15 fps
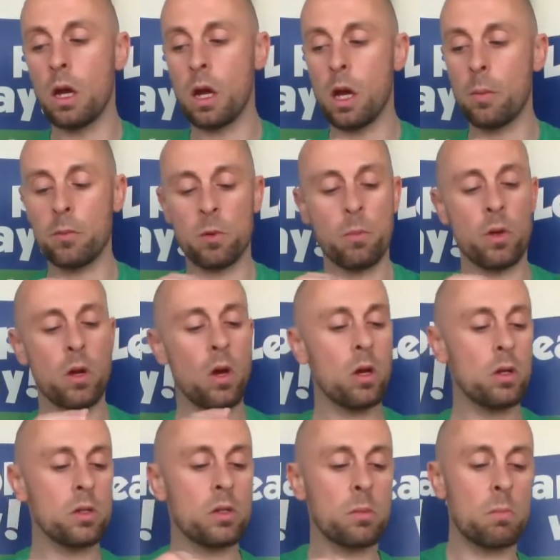The
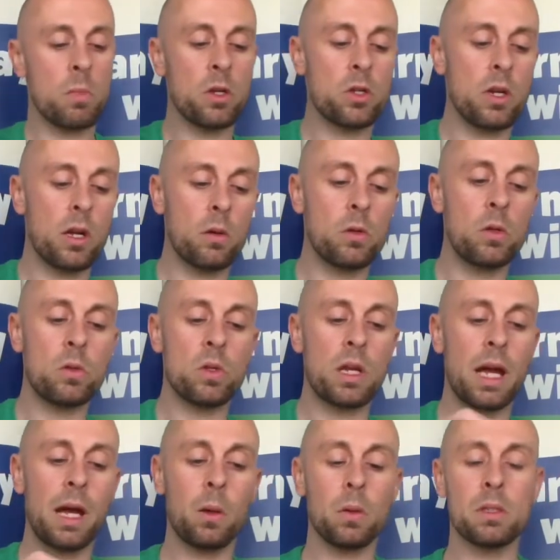banana is measured out using
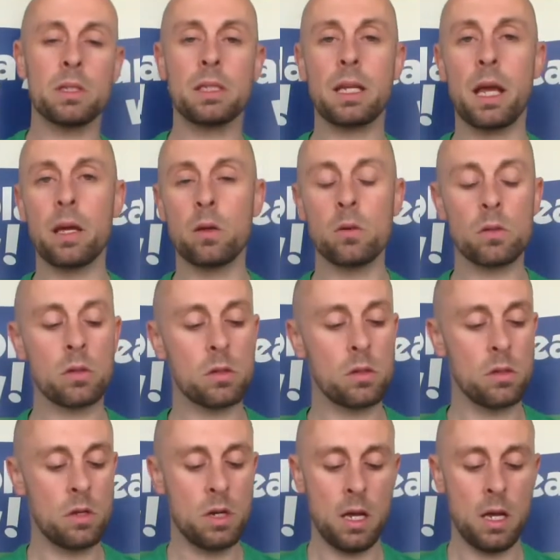our scales,